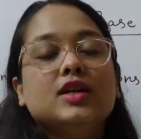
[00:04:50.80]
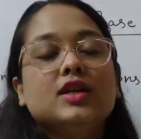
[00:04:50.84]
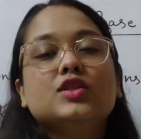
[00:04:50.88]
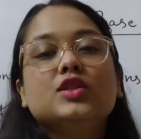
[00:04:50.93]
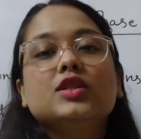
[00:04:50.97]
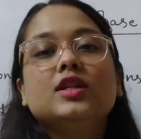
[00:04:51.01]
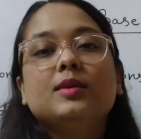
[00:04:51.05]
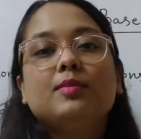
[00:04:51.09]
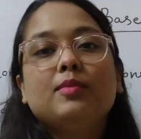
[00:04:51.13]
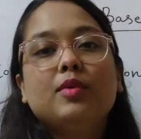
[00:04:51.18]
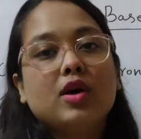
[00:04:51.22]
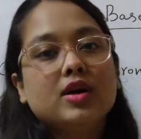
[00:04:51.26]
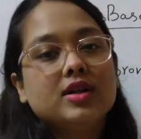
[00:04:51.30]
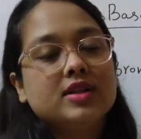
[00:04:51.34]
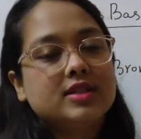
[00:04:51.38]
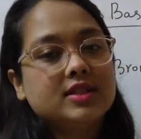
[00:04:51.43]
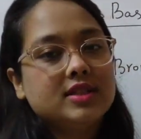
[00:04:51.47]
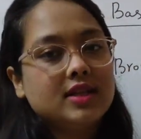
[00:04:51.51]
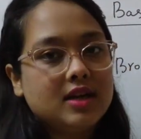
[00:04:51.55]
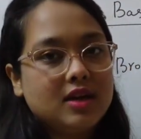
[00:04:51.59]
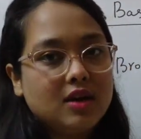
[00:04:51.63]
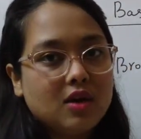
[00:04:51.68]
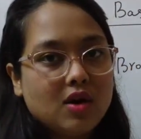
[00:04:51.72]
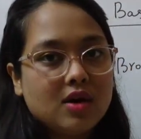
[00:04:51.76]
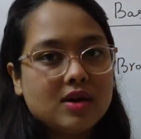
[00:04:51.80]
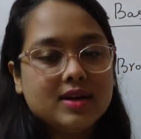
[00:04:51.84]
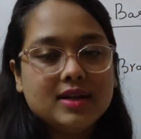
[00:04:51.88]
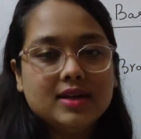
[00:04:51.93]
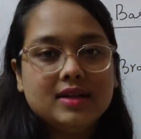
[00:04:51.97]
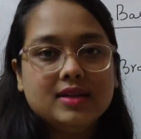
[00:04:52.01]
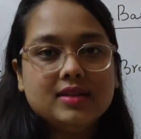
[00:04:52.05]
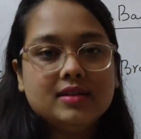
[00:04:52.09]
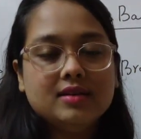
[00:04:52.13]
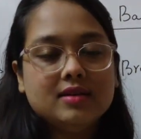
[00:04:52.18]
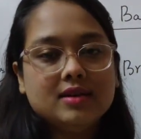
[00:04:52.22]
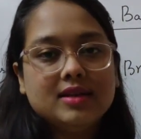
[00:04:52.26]
So the
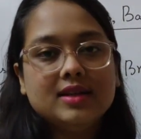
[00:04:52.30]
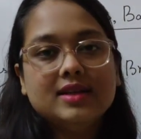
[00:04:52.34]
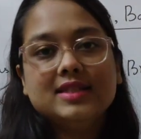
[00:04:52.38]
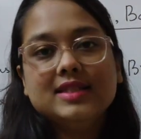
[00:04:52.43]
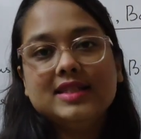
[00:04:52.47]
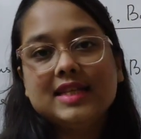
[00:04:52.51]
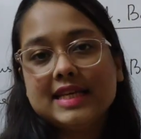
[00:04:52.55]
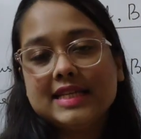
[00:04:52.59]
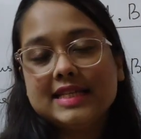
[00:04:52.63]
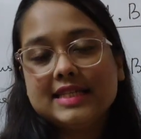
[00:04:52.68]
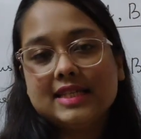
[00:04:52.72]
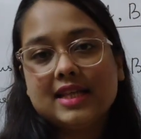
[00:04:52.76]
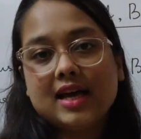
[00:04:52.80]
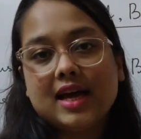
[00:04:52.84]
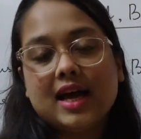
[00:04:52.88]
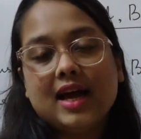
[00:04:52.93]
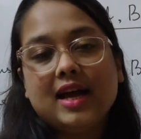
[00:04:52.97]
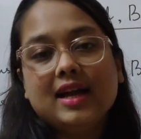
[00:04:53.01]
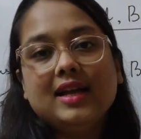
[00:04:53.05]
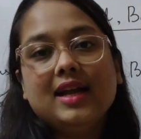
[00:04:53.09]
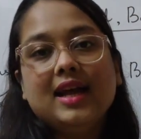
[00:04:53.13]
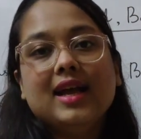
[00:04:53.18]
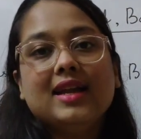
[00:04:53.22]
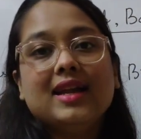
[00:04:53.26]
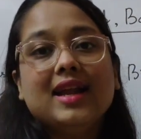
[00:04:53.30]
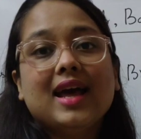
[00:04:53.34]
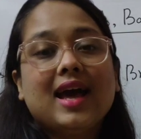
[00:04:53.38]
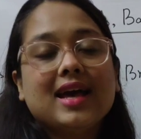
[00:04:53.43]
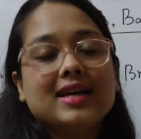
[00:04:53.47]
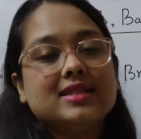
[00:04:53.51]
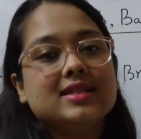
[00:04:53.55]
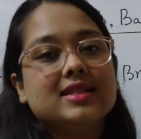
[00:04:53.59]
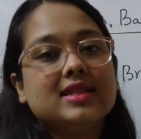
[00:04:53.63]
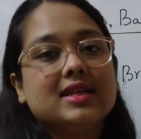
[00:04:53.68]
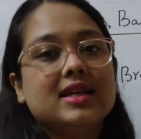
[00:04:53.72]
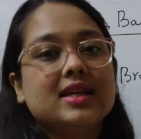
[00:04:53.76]
Bronsted-Lowry theory says that an
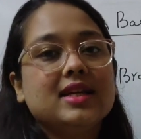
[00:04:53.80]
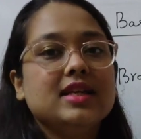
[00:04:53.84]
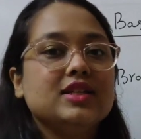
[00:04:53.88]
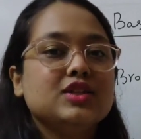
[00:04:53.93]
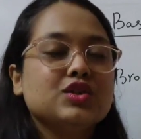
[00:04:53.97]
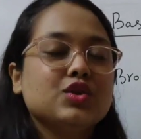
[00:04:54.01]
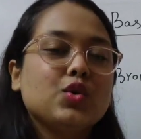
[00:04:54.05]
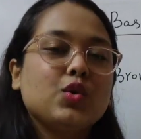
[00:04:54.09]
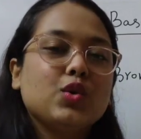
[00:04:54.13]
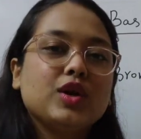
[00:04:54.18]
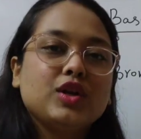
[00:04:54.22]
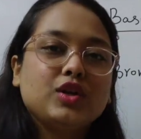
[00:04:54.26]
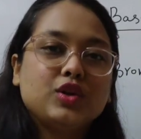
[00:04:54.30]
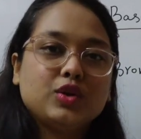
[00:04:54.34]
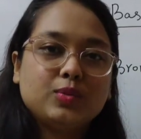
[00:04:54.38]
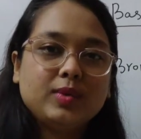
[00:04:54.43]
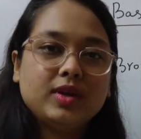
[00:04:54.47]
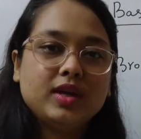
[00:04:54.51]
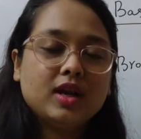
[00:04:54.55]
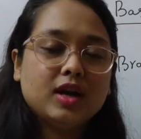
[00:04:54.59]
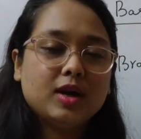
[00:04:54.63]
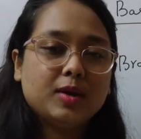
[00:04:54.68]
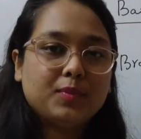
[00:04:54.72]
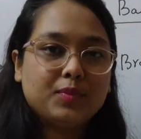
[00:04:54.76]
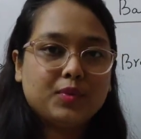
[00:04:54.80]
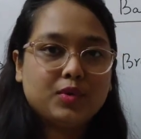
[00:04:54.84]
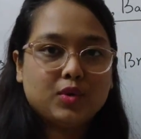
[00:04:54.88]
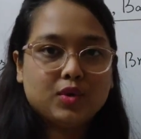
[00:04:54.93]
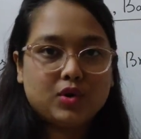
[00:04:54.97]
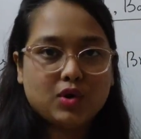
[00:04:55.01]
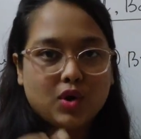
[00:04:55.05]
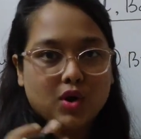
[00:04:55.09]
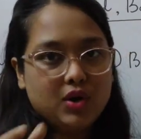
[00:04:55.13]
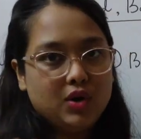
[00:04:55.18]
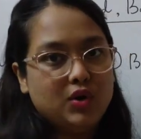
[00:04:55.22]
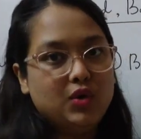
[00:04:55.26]
acid is going to be a
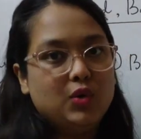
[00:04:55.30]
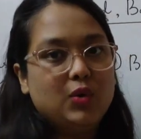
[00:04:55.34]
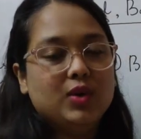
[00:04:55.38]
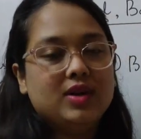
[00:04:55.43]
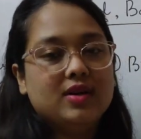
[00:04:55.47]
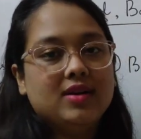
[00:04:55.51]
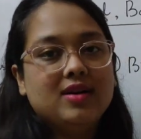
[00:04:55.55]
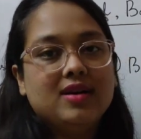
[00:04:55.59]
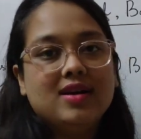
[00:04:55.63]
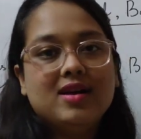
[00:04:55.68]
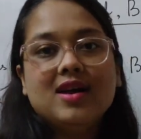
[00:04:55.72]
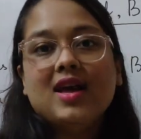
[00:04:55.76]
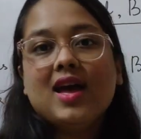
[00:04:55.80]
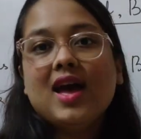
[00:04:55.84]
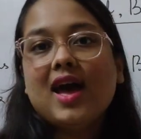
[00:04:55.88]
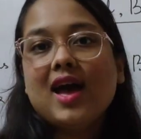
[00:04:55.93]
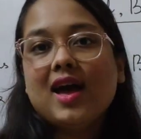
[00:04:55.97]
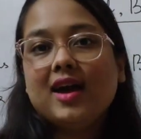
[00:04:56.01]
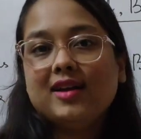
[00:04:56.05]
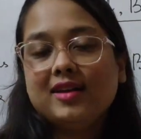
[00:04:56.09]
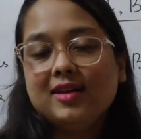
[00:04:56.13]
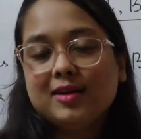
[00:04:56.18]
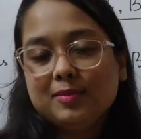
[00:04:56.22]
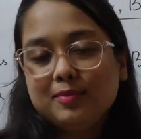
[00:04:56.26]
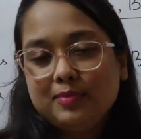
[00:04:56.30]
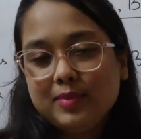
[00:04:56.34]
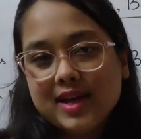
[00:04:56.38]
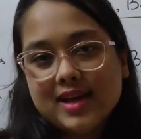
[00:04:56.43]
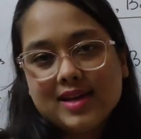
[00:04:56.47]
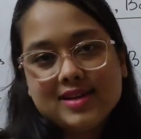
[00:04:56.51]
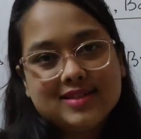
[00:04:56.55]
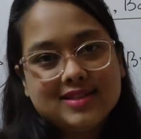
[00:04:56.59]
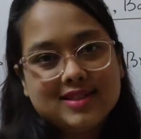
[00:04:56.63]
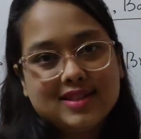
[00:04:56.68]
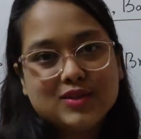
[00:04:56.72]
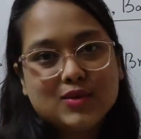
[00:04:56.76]
proton donor and a
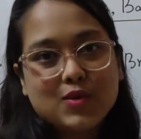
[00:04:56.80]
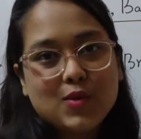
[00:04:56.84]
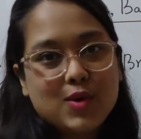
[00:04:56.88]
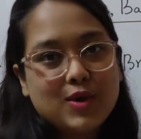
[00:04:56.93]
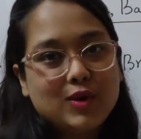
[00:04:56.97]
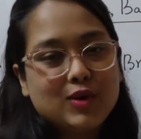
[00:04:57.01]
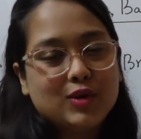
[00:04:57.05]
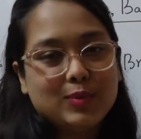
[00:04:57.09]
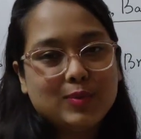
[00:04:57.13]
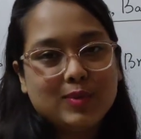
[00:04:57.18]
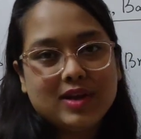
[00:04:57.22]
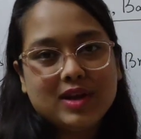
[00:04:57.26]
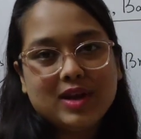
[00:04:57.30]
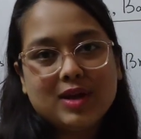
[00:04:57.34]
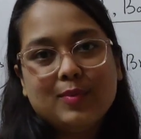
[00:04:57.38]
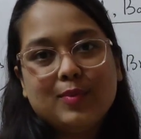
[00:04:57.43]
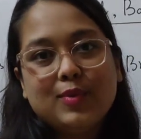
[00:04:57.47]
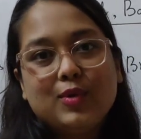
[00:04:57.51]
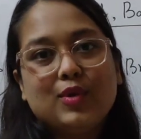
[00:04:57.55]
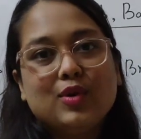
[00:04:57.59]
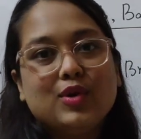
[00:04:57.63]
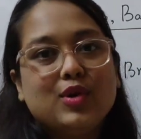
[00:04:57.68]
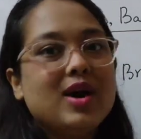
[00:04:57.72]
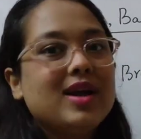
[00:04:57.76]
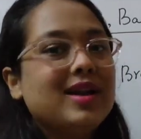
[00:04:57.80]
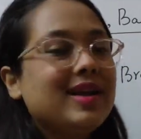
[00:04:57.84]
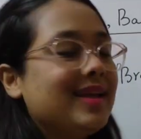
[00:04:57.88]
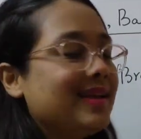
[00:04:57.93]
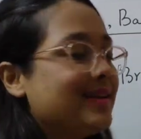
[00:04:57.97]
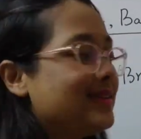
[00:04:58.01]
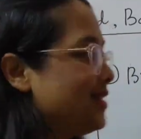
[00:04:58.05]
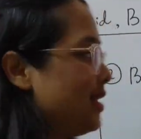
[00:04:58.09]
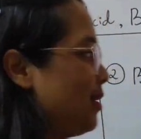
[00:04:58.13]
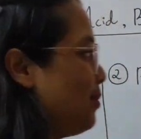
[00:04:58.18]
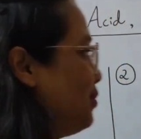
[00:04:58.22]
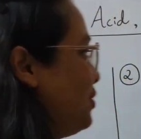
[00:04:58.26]
base is going to be a proton
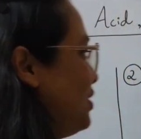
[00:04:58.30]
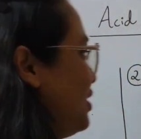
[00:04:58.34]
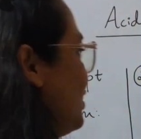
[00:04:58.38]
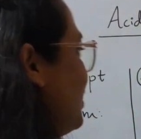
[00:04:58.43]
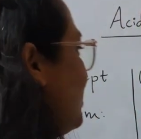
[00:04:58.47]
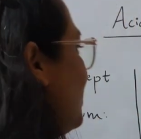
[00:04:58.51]
acceptor.